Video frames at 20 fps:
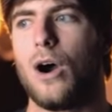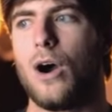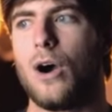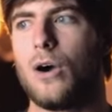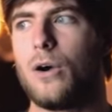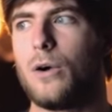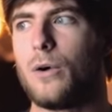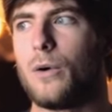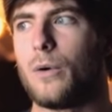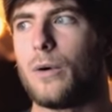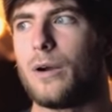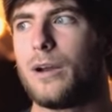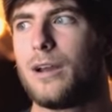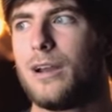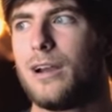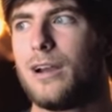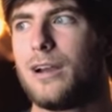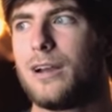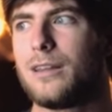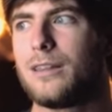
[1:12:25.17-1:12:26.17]
Oh,
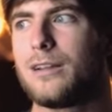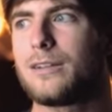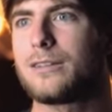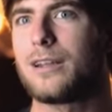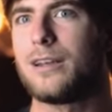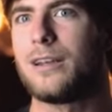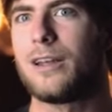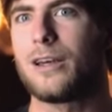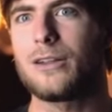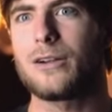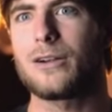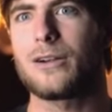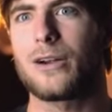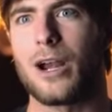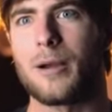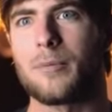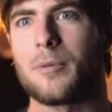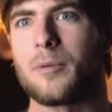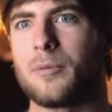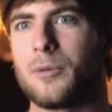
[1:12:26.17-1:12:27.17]
there's another
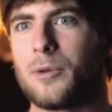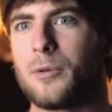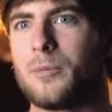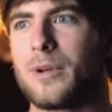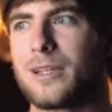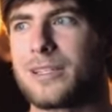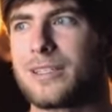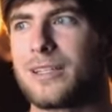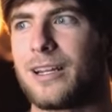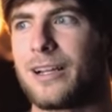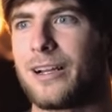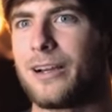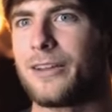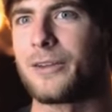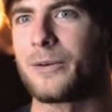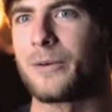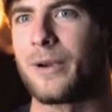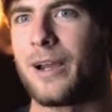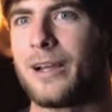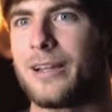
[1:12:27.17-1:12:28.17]
grabber blue Mustang
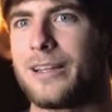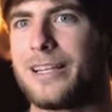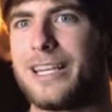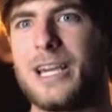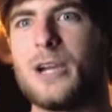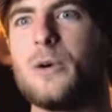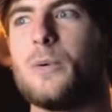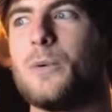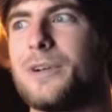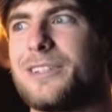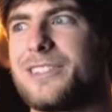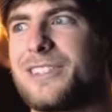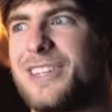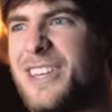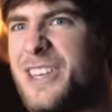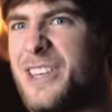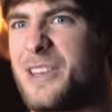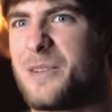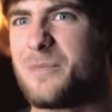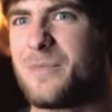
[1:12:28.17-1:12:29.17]
on the rally. It was
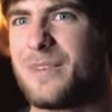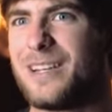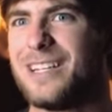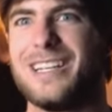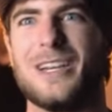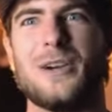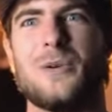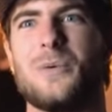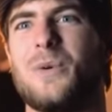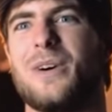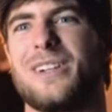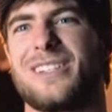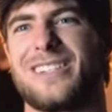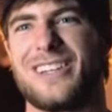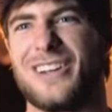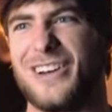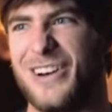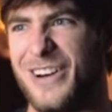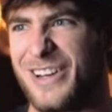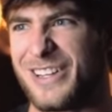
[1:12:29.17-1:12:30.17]
him, it
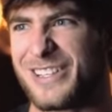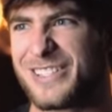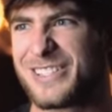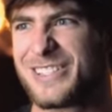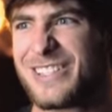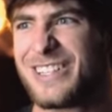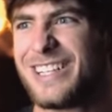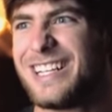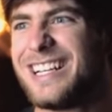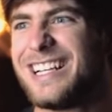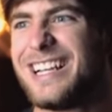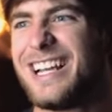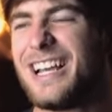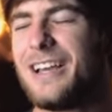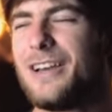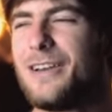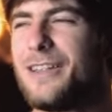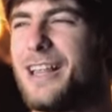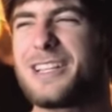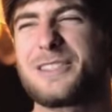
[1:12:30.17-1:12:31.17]
wasn't us.
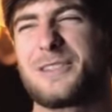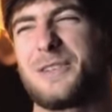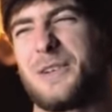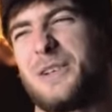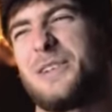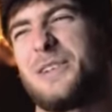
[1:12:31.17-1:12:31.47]
That's,